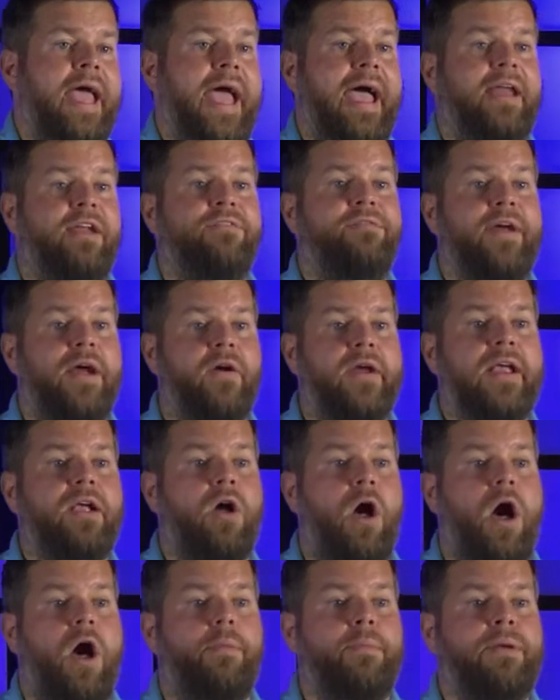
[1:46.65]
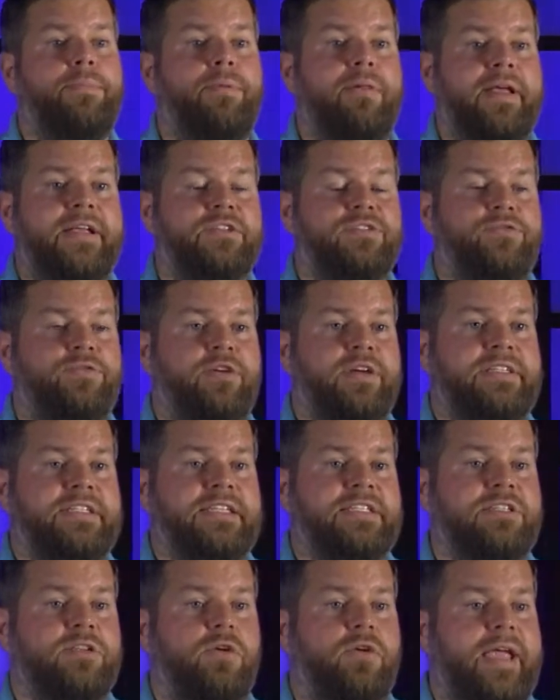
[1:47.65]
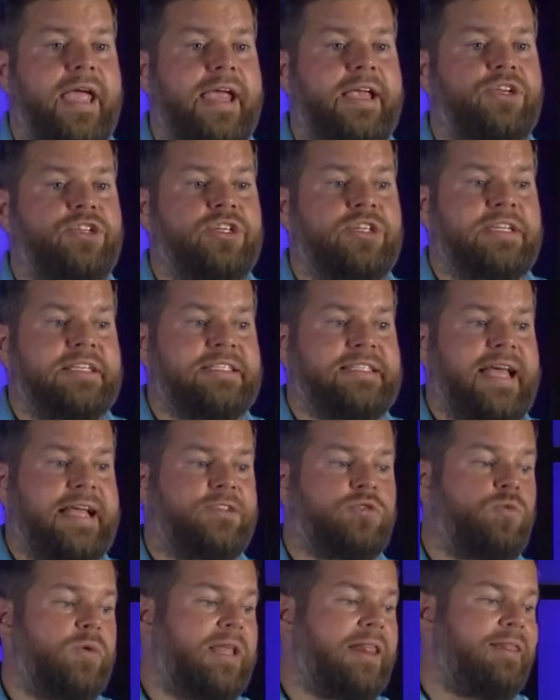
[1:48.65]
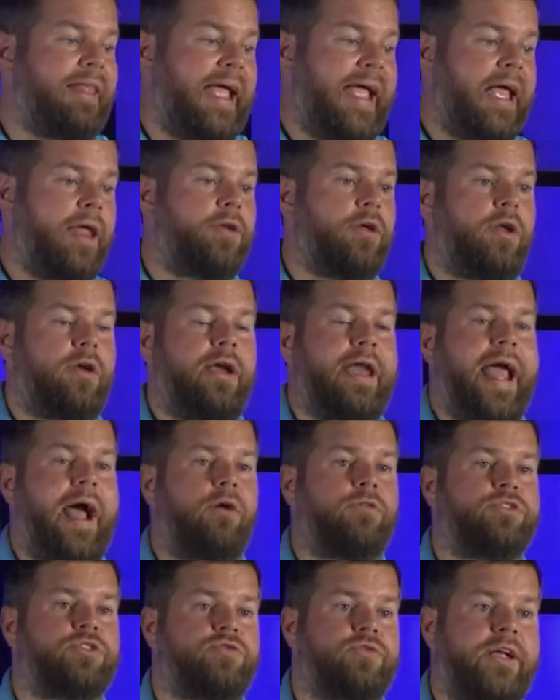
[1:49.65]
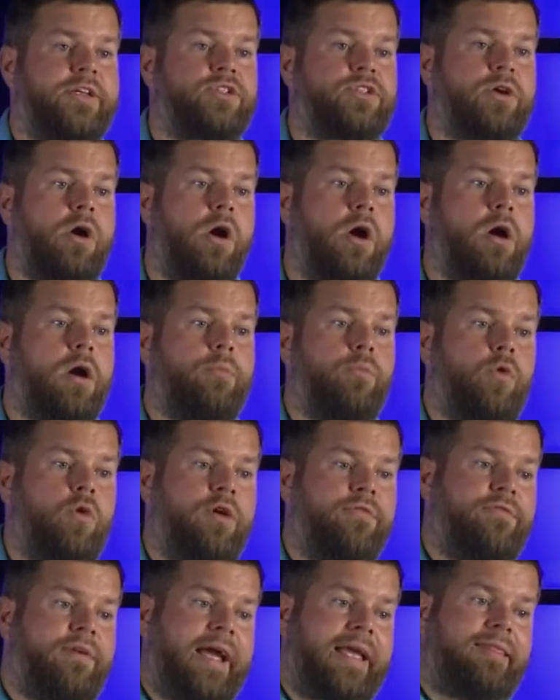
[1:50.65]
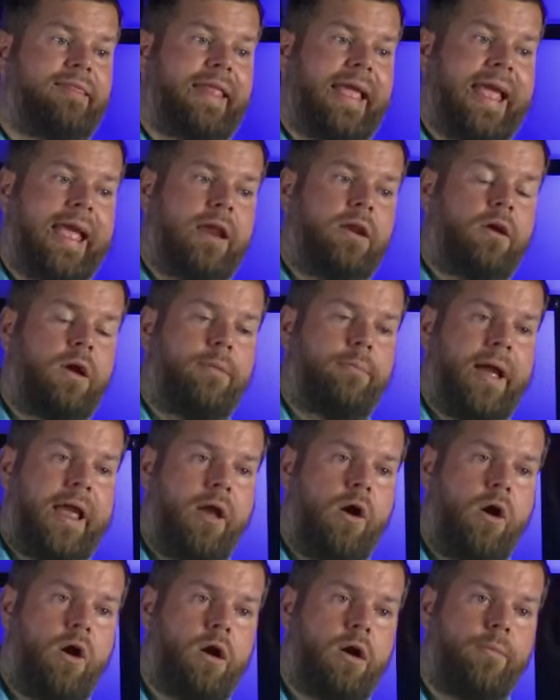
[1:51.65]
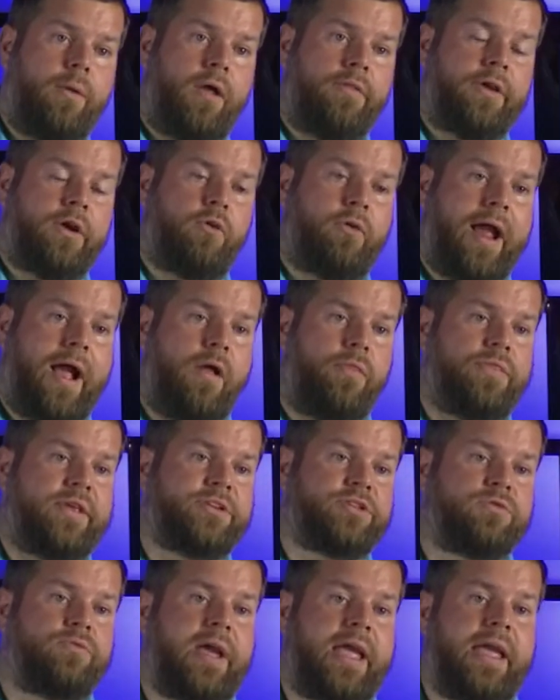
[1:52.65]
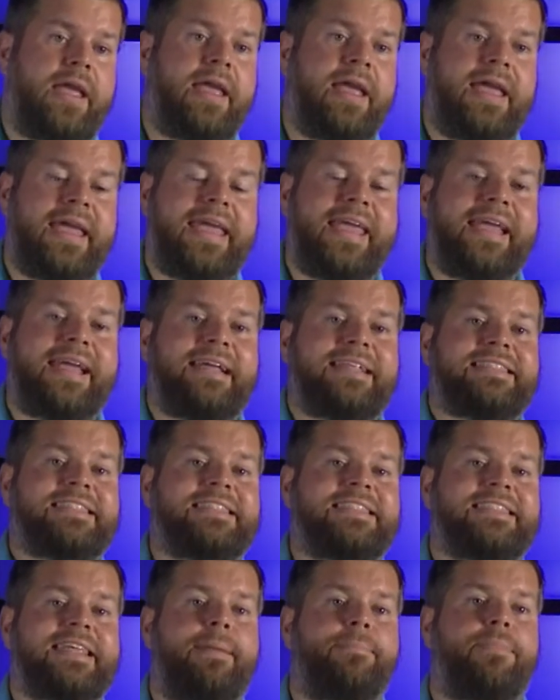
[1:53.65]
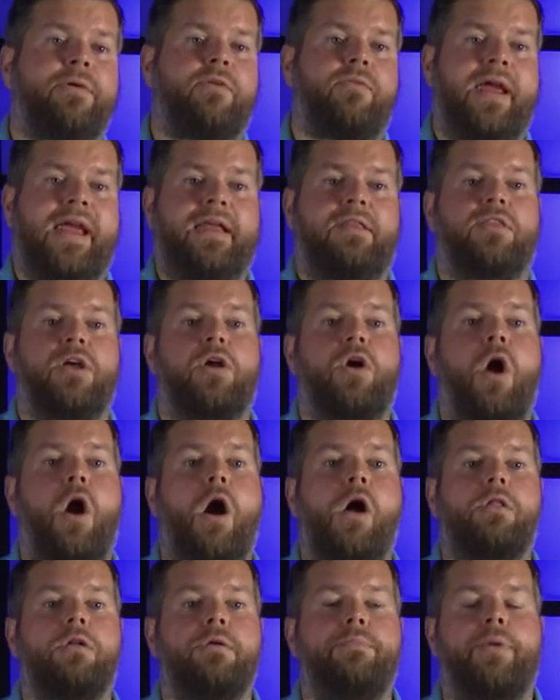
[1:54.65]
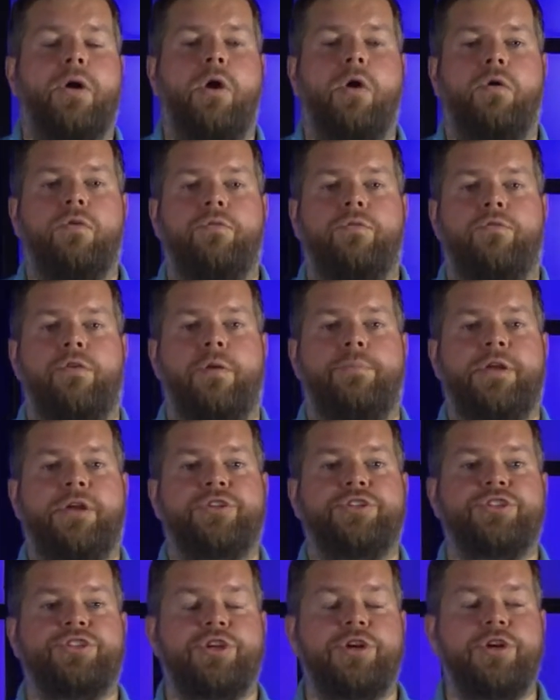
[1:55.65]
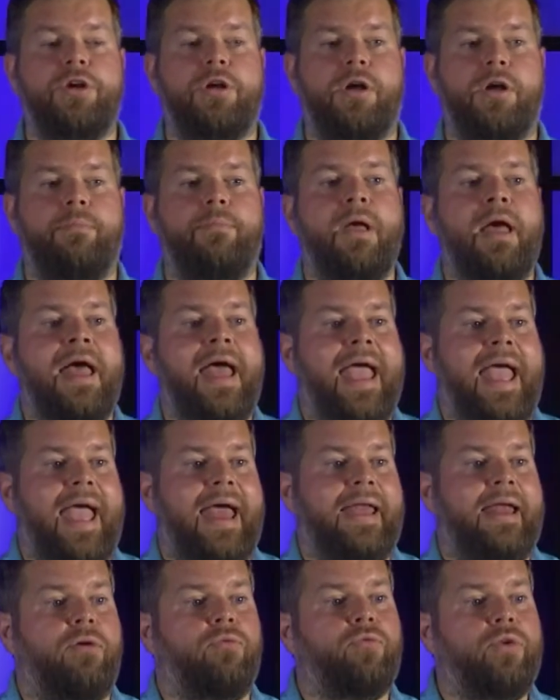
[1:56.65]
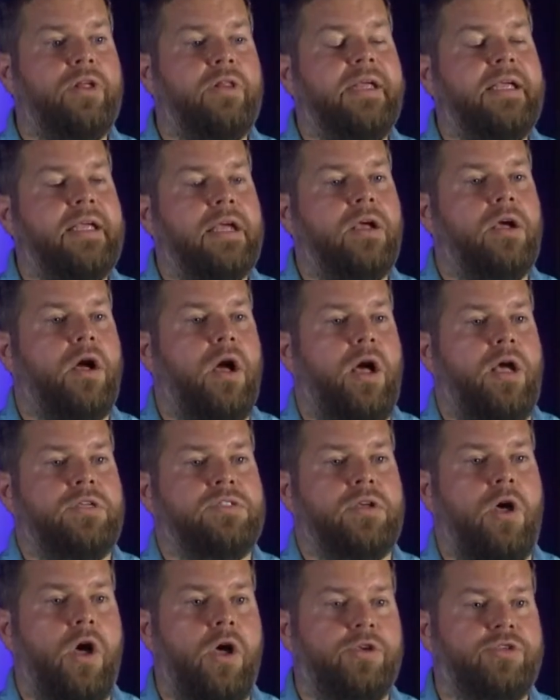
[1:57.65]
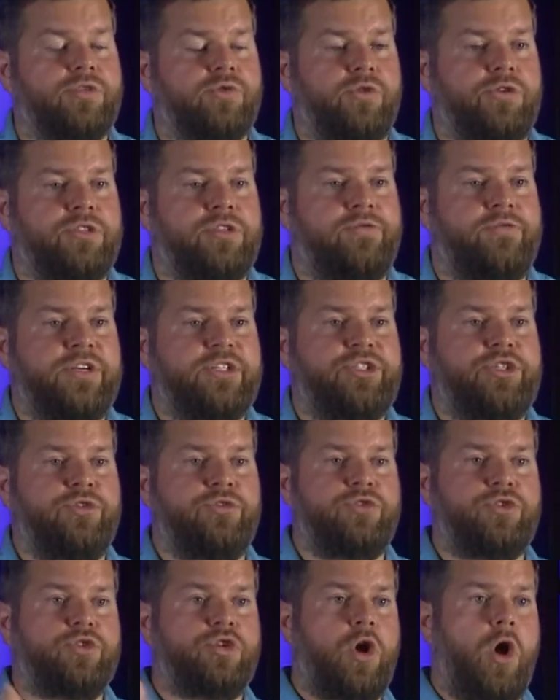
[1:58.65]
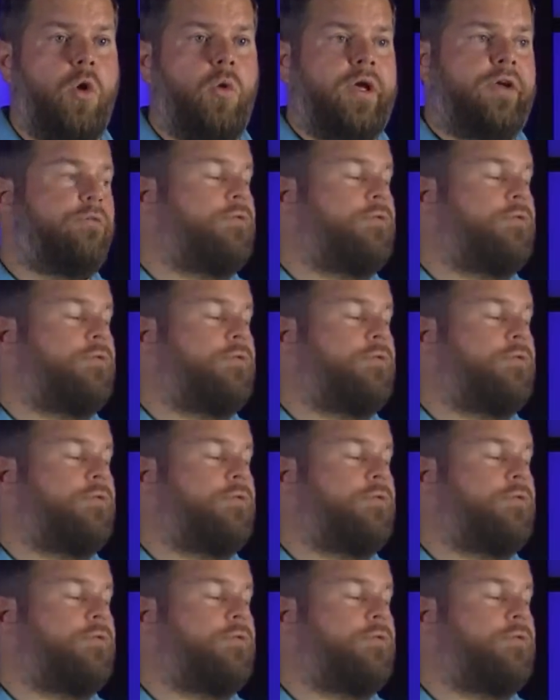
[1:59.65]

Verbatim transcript: And a very common place for a dislocation is as we land on an outstretched arm, or if I land on my arm on the ground this way, it can separate the collarbone from your sternum, and it really can cause all sorts of issues going